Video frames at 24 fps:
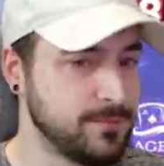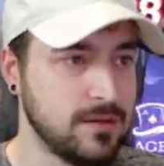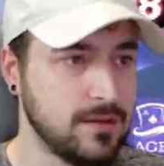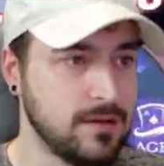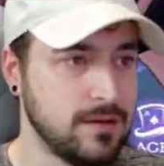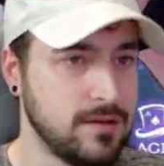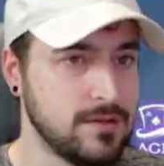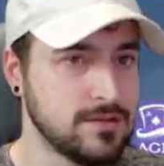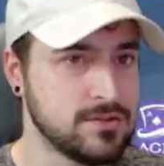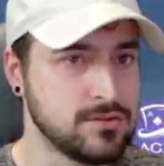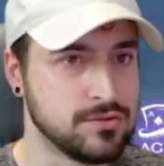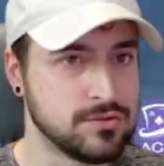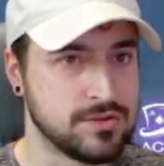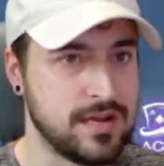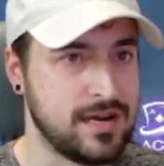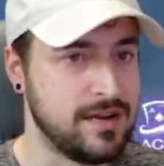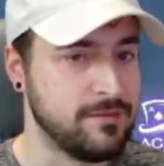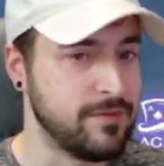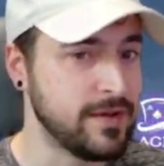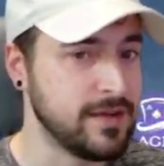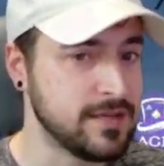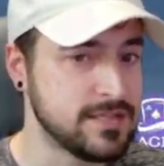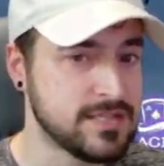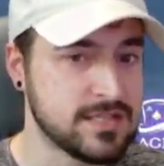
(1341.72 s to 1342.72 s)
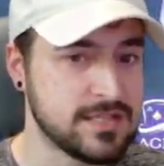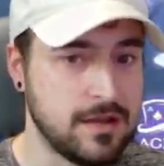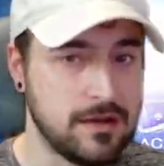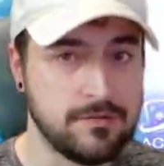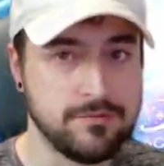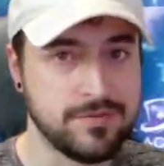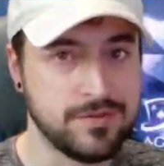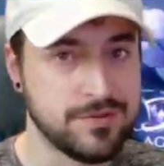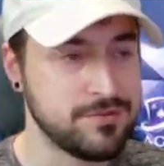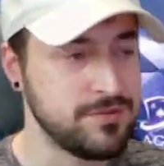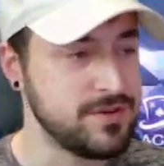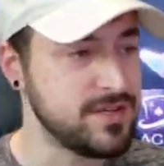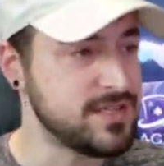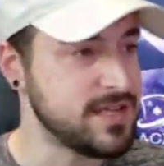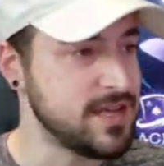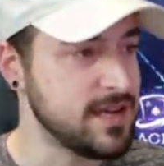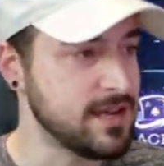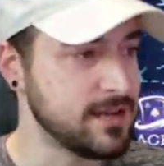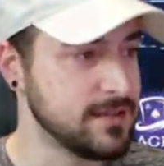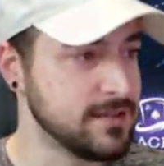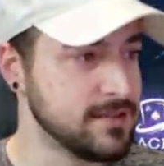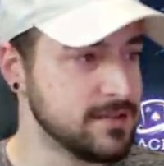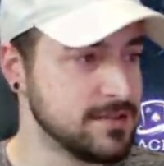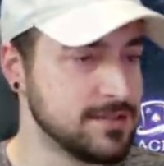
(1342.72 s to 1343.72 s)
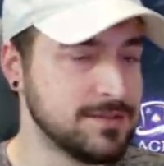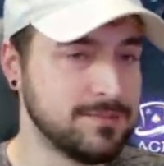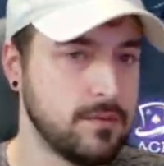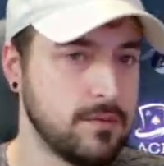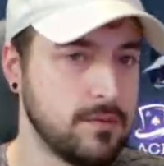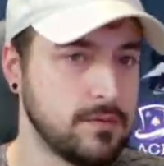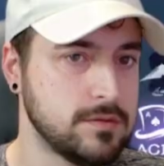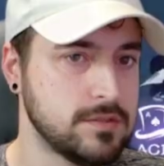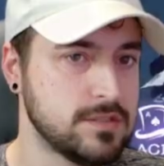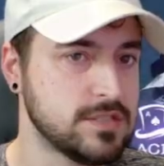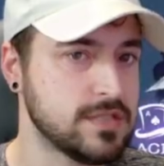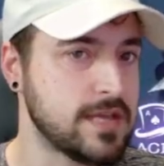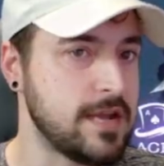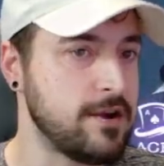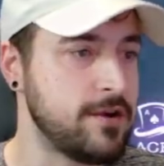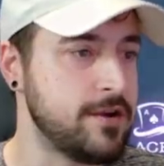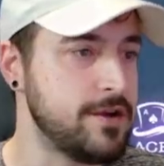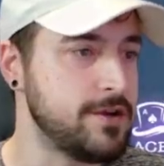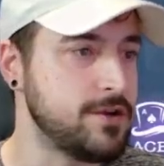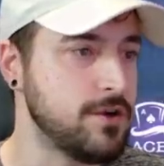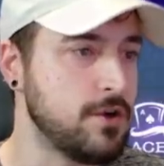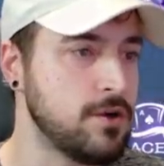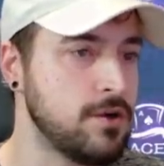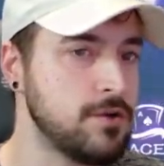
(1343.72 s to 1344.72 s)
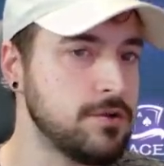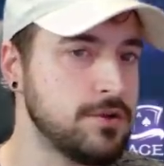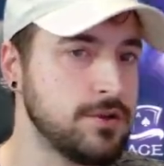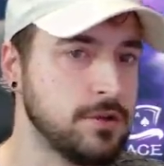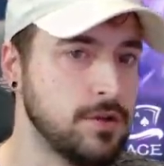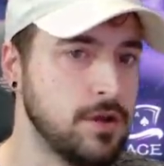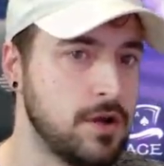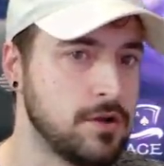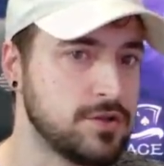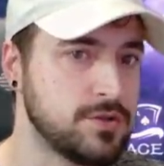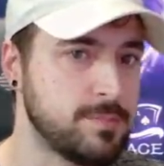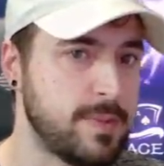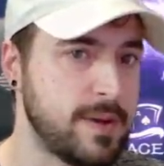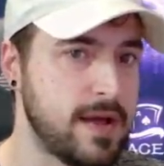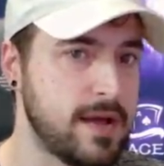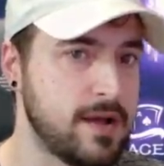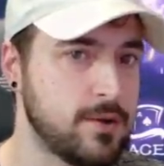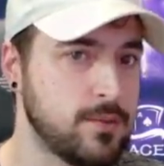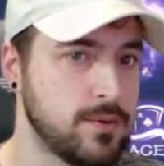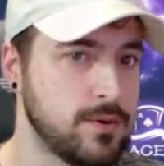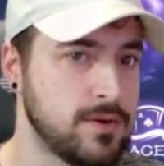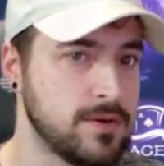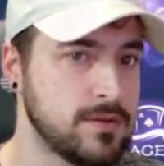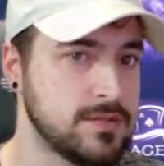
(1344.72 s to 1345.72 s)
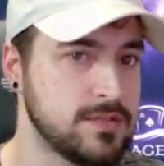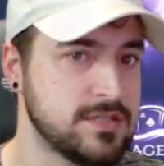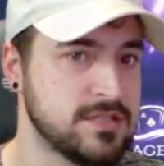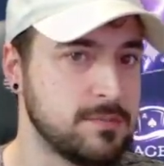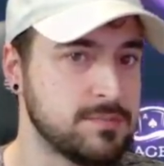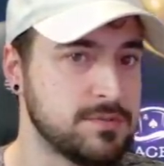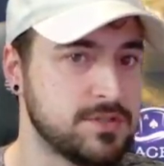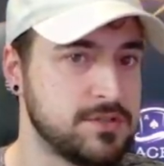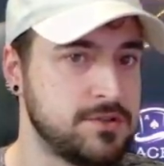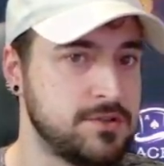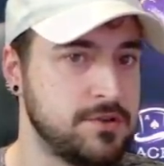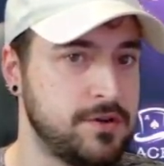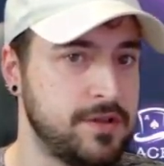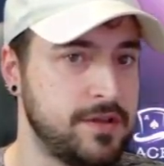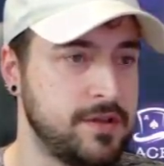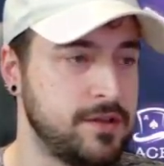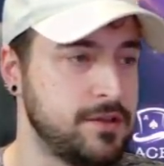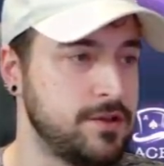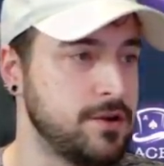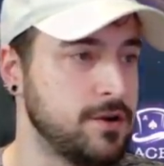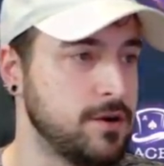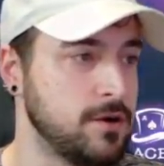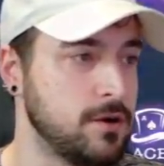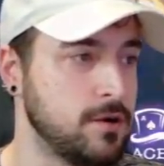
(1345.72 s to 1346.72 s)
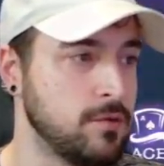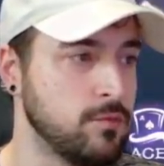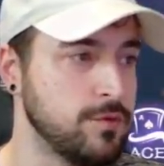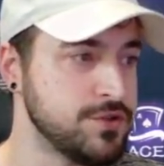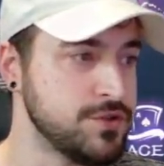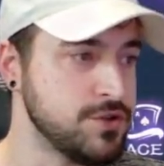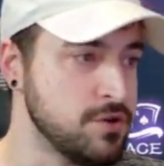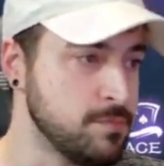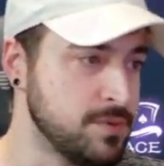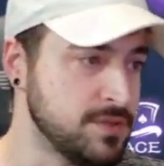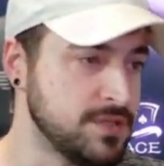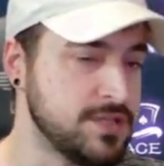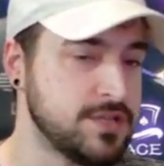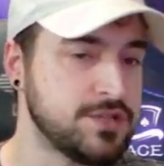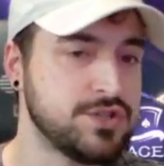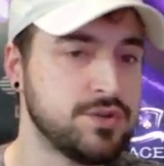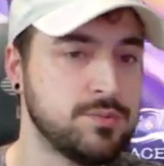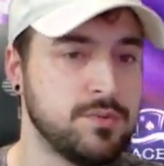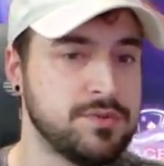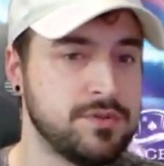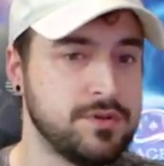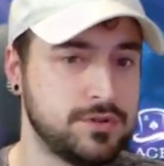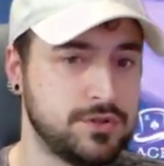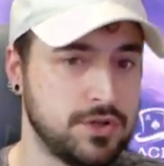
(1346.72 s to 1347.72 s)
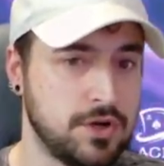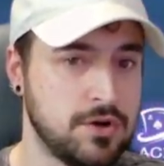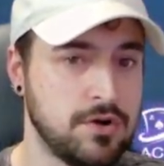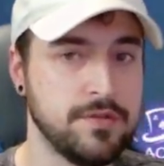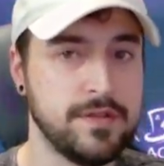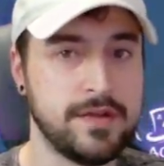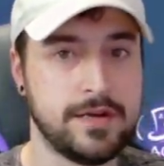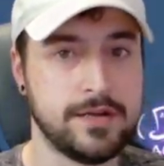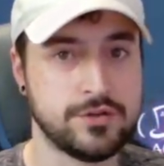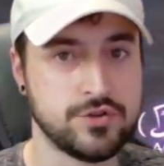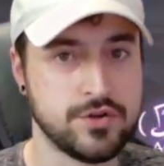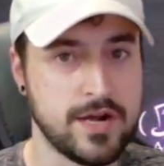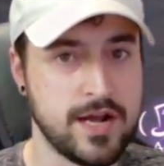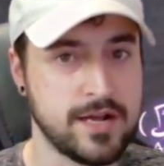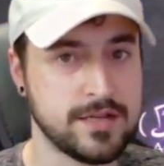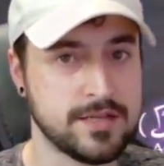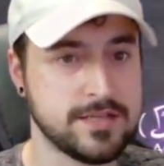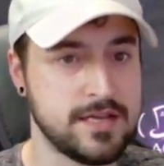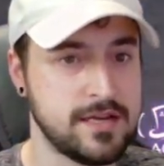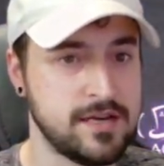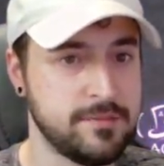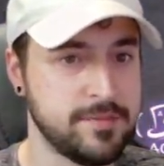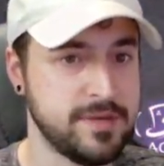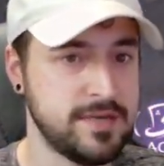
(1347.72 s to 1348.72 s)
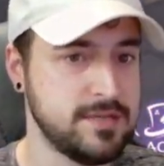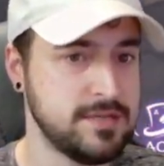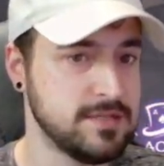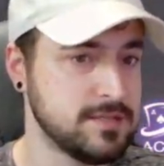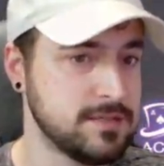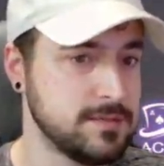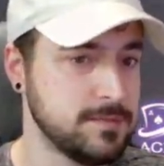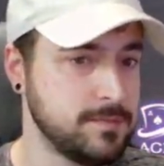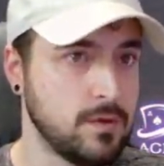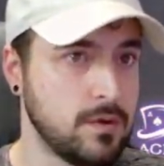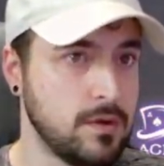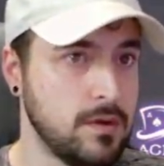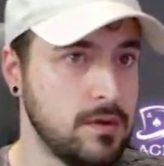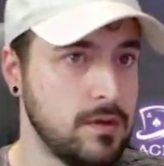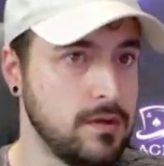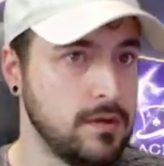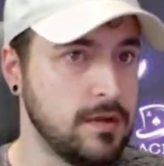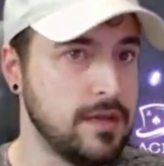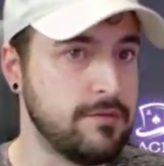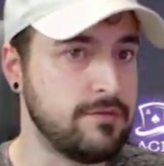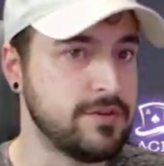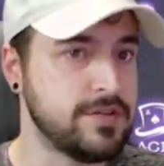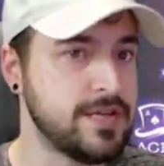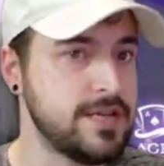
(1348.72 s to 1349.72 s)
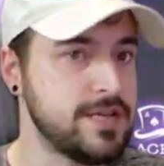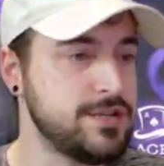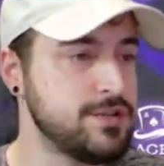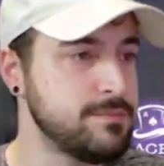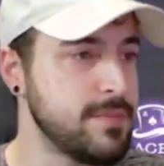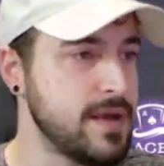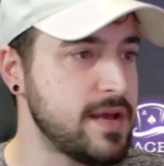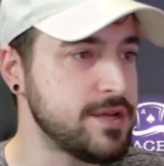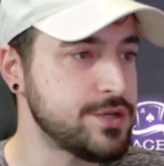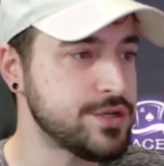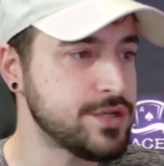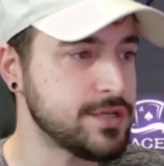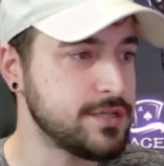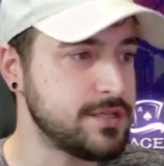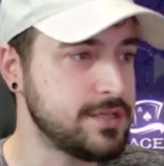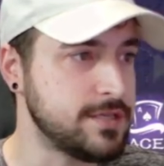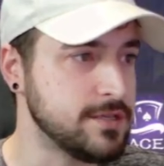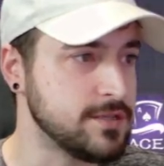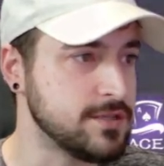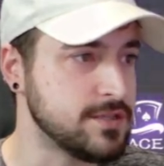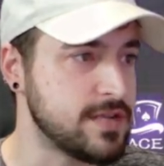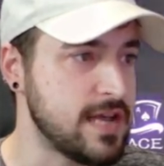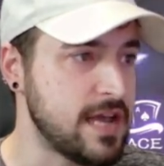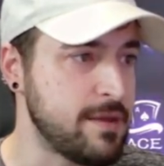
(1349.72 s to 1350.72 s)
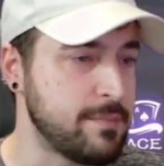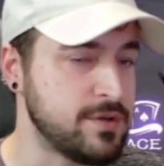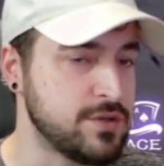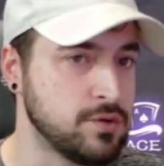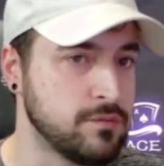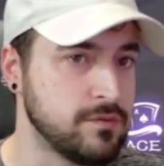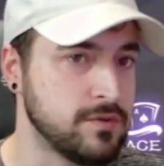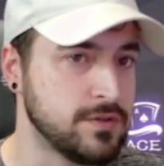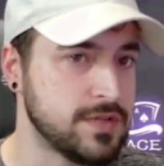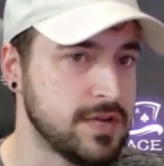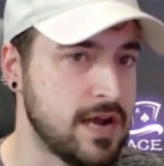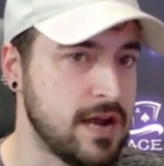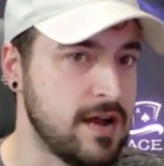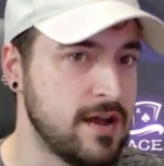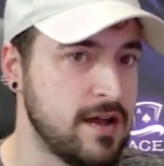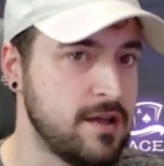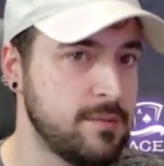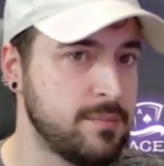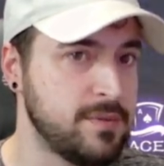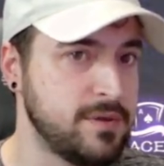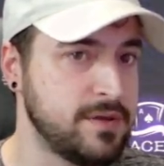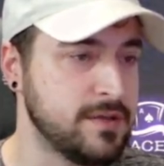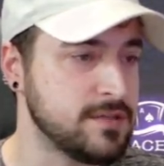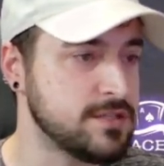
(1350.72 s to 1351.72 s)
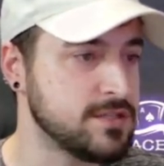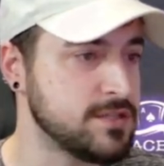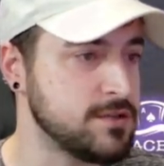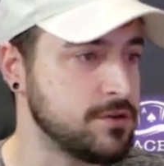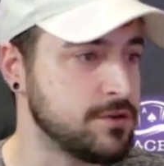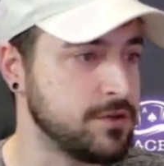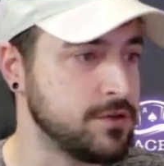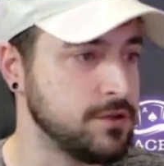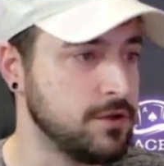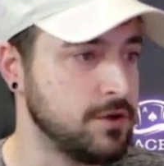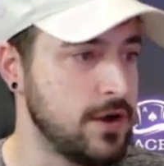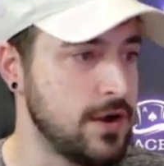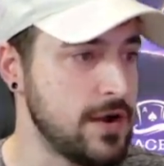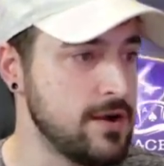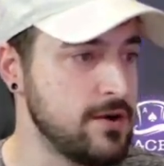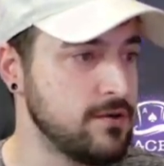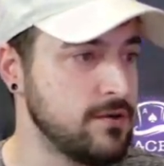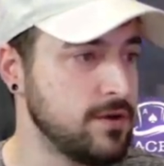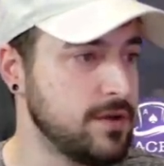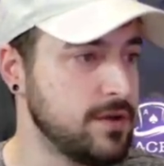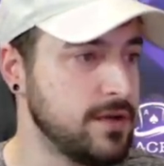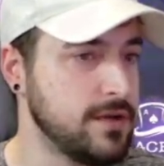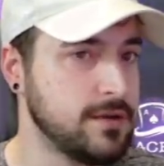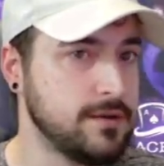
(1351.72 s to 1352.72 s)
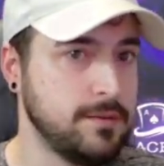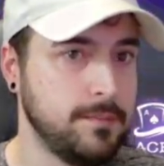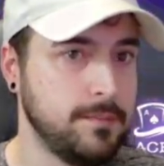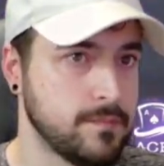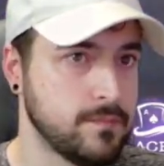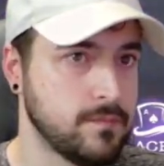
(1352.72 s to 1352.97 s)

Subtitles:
so it's kind of like a stun for 3 seconds. Scary Doll, you'll launch backwards, substituting your original position with a doll that attracts enemies. Levitation Magic deals damage over time in a circular area.